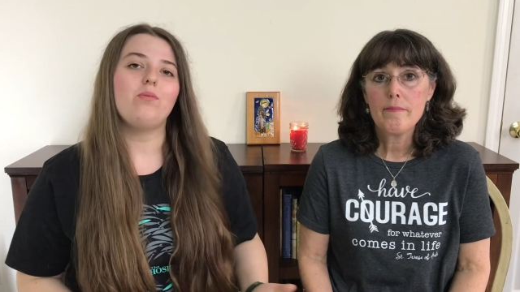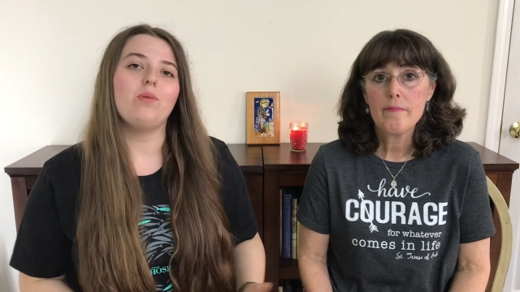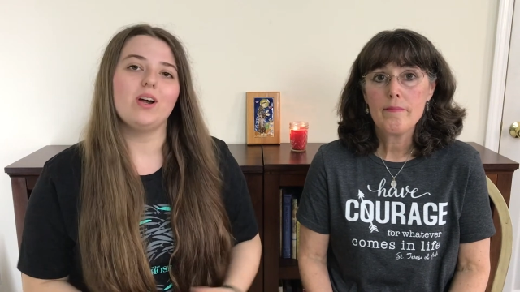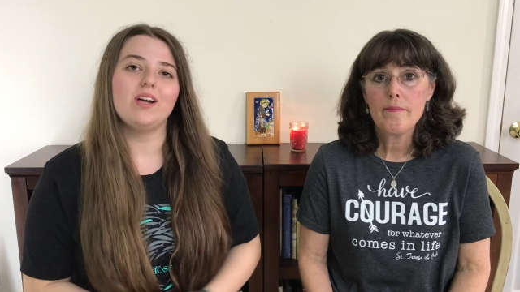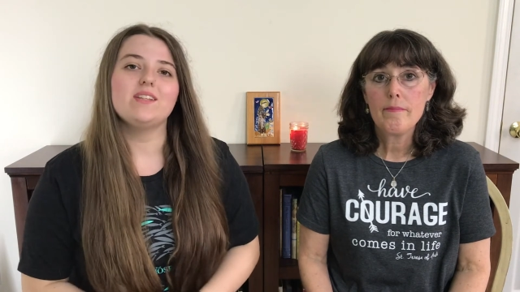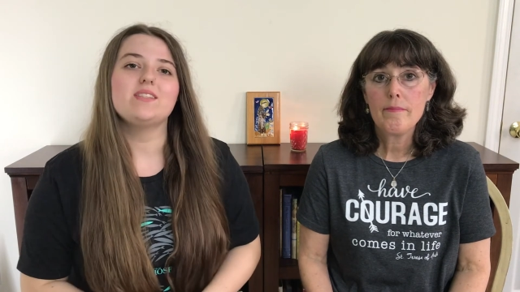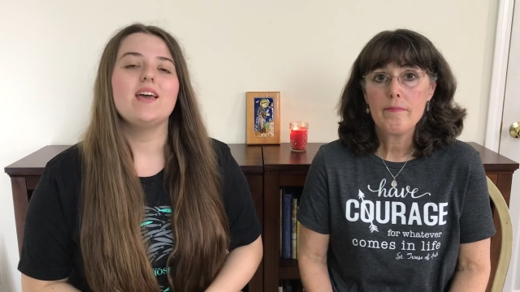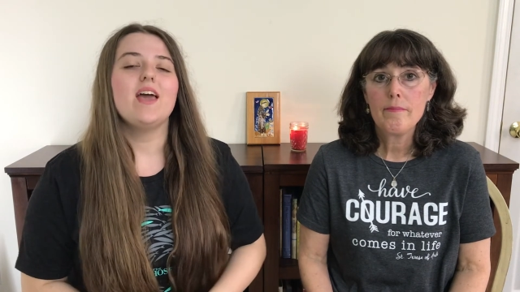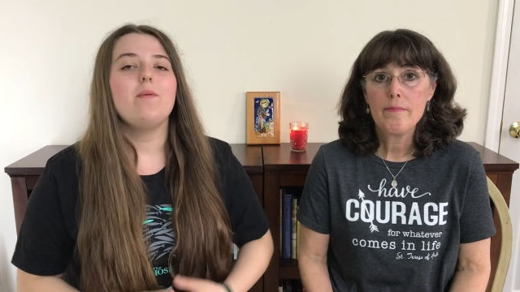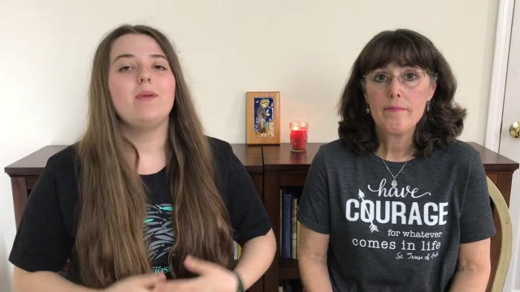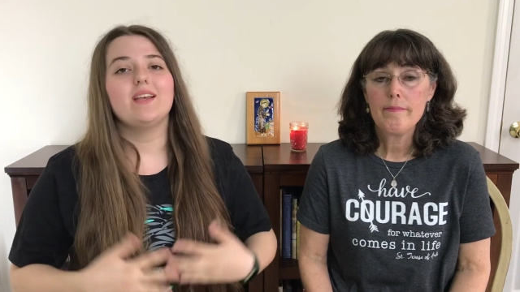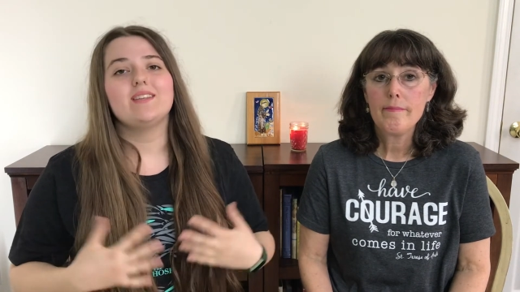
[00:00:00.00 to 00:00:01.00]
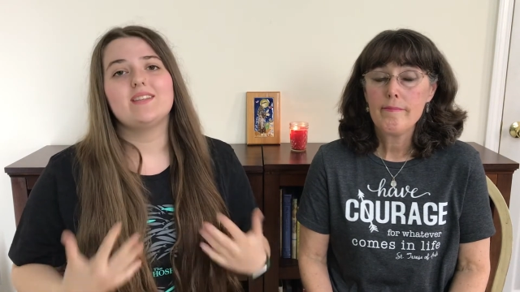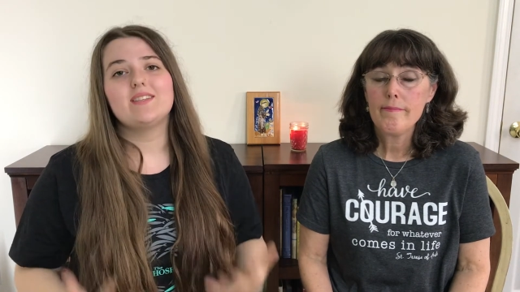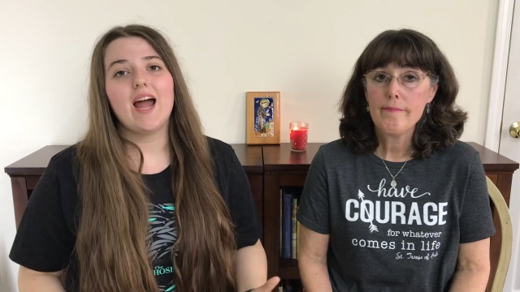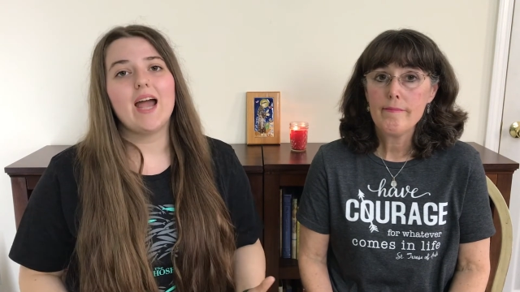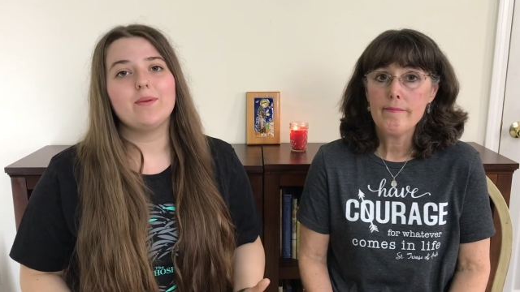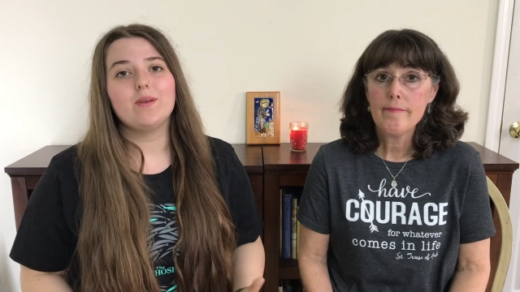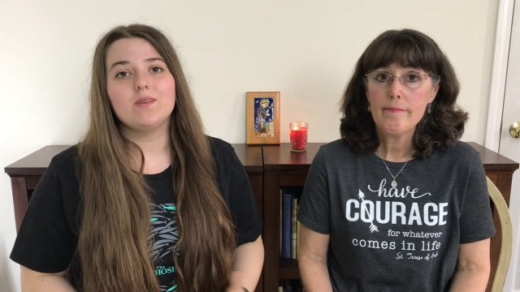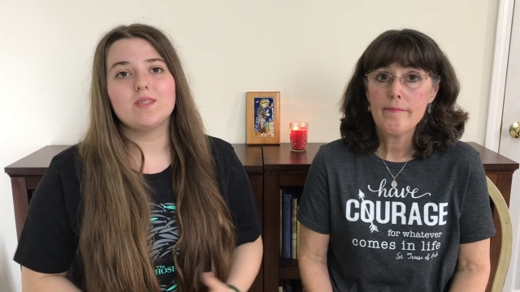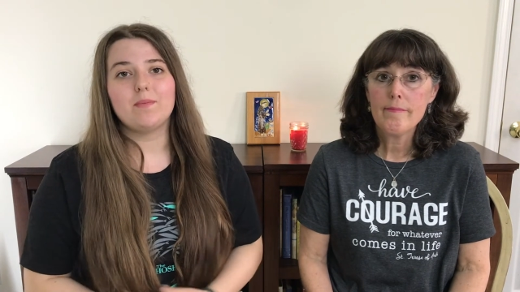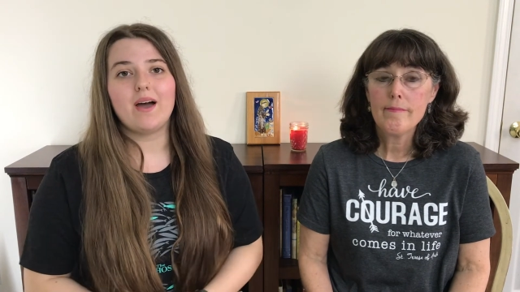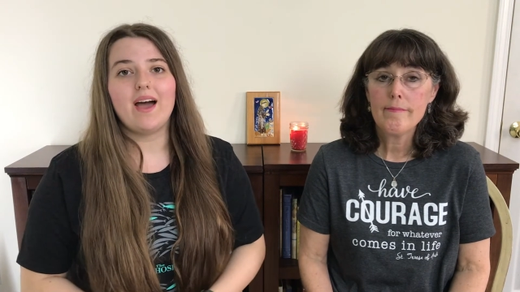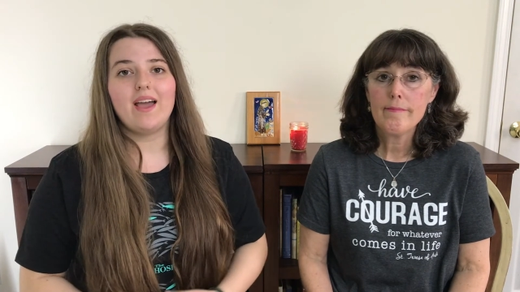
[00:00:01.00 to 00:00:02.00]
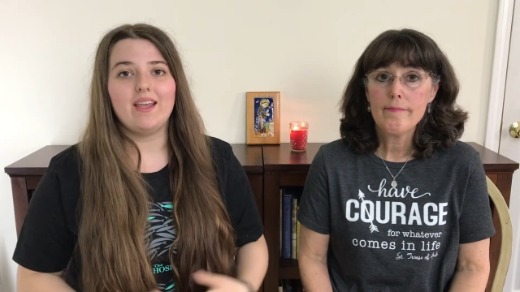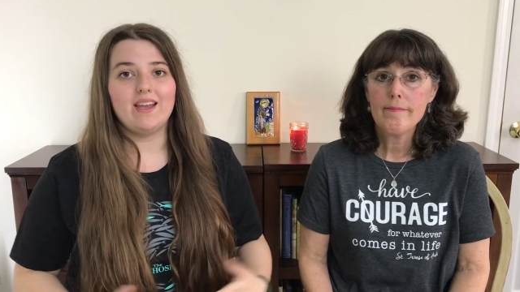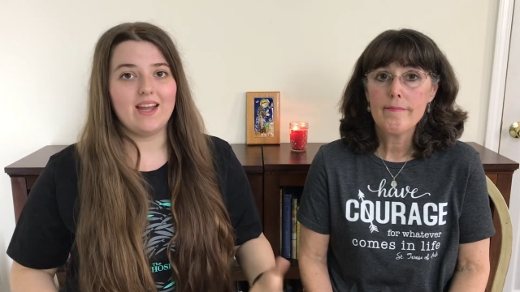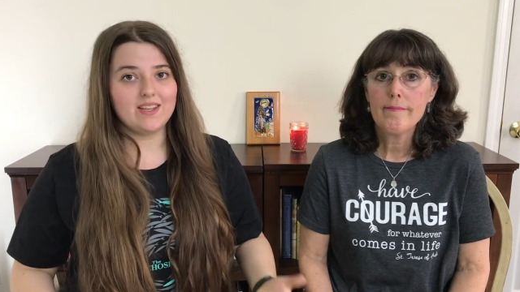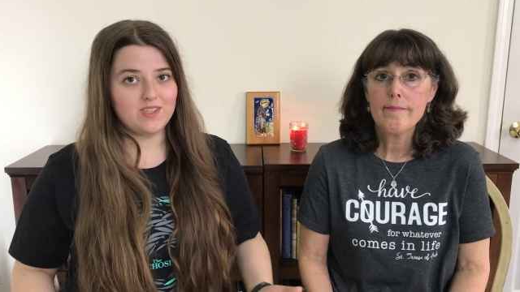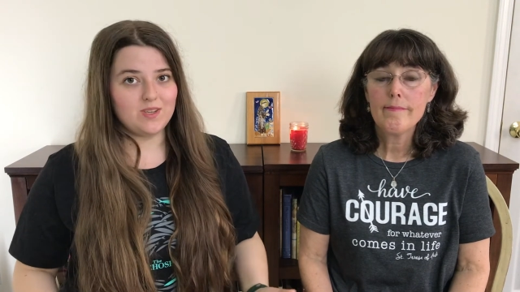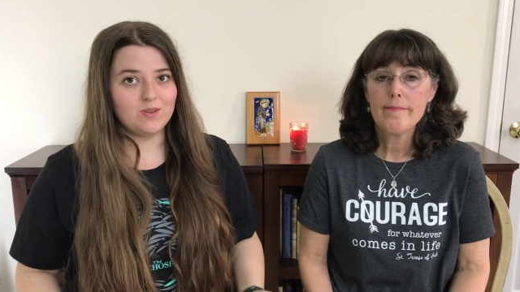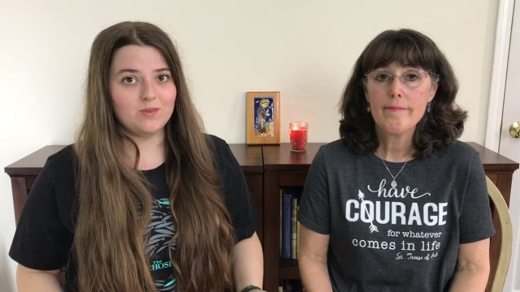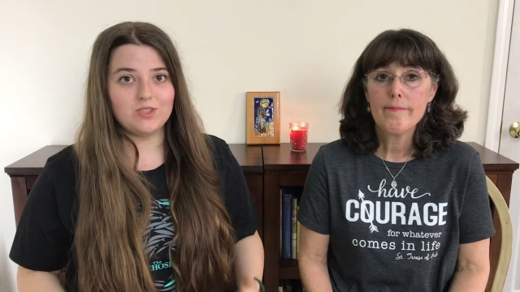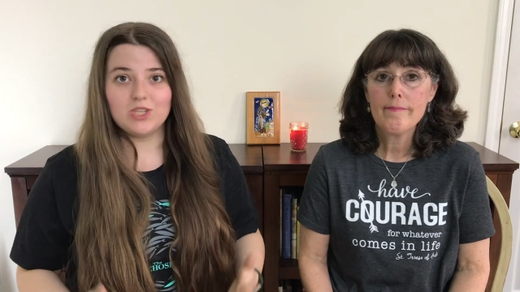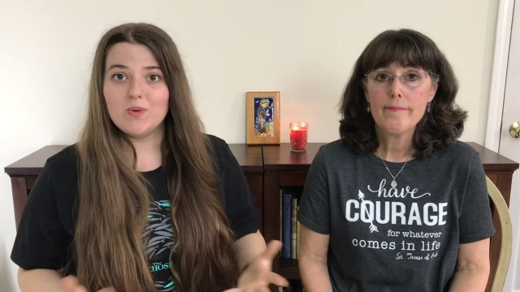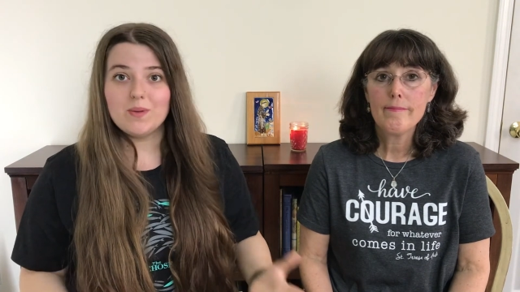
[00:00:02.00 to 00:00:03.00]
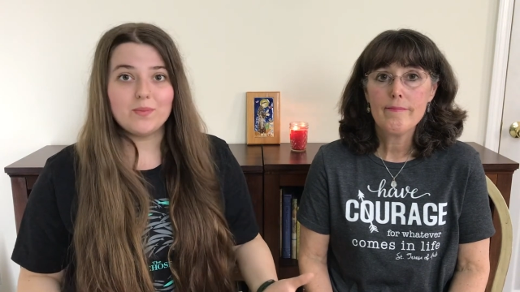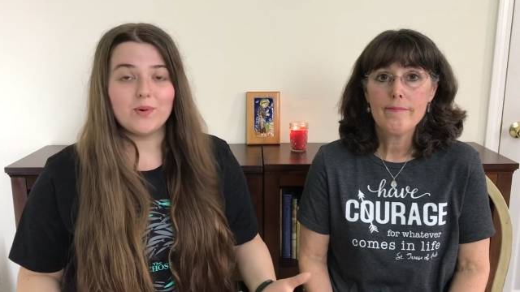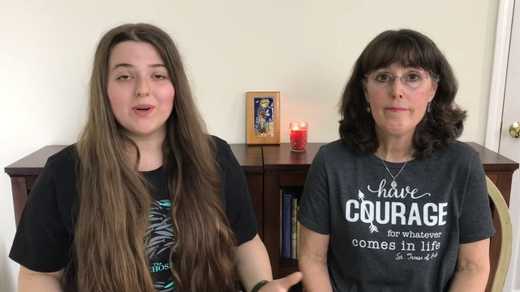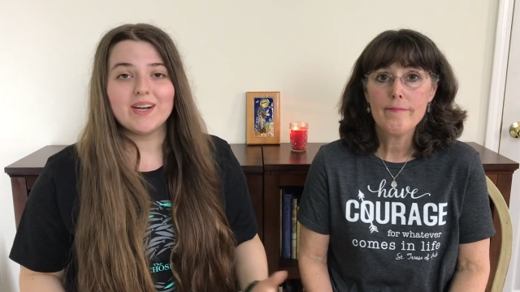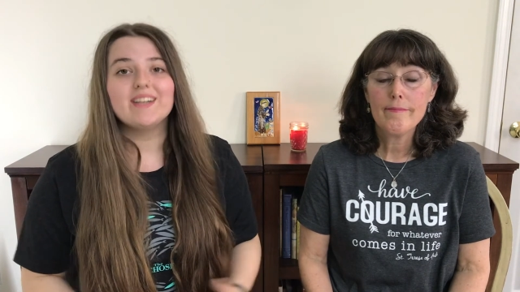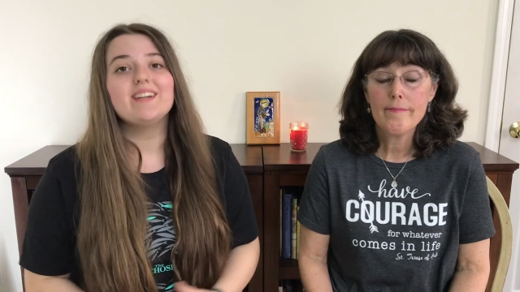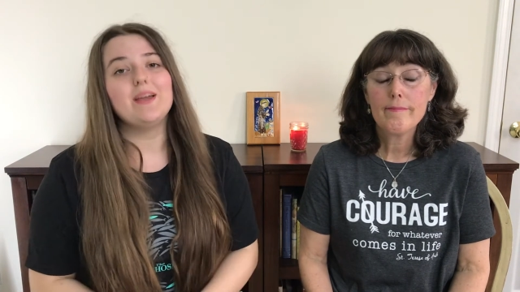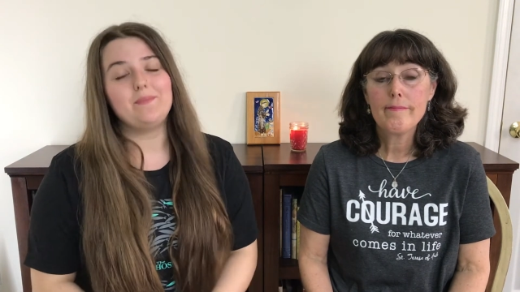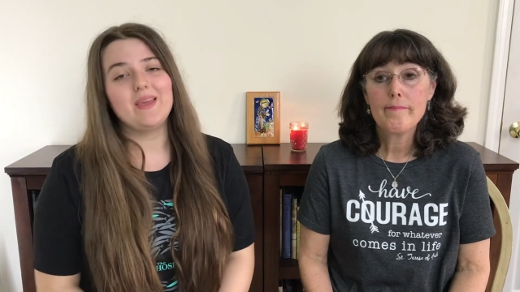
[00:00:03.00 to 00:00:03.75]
Speaker 1: words. Because as time goes by and as you do it more, it